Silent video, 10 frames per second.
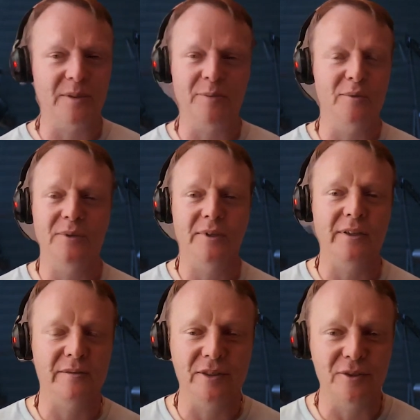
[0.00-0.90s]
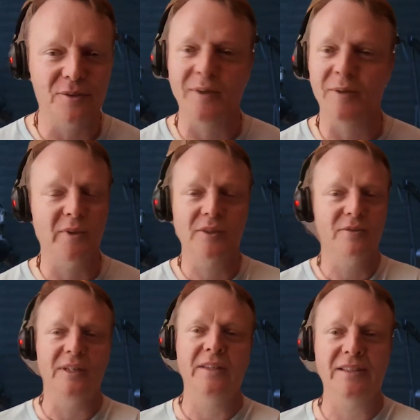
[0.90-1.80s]
We only ever use one. We
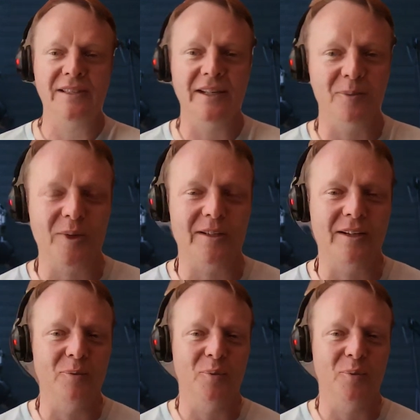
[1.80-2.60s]
don't need the second one.